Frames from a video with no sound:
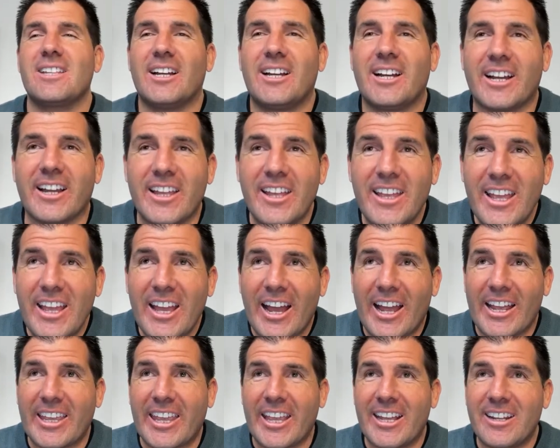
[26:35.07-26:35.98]
Ah,
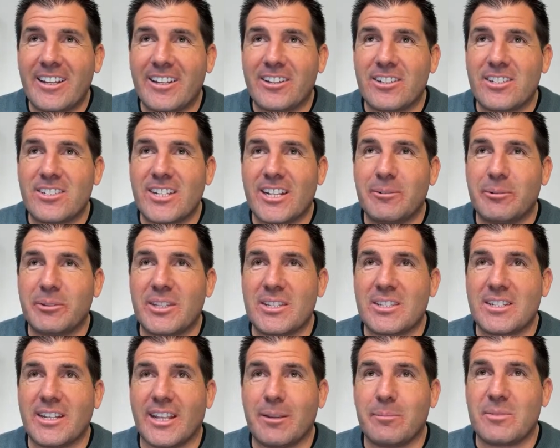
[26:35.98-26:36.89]
I can't understand what
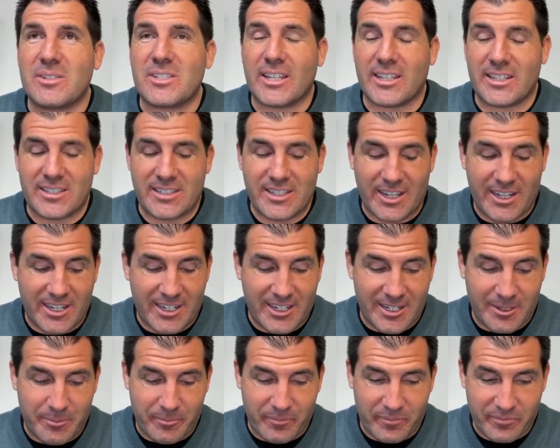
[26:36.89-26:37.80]
this name says.
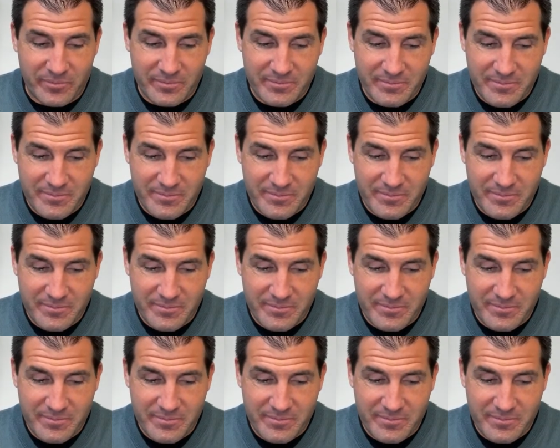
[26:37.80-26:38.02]
Um...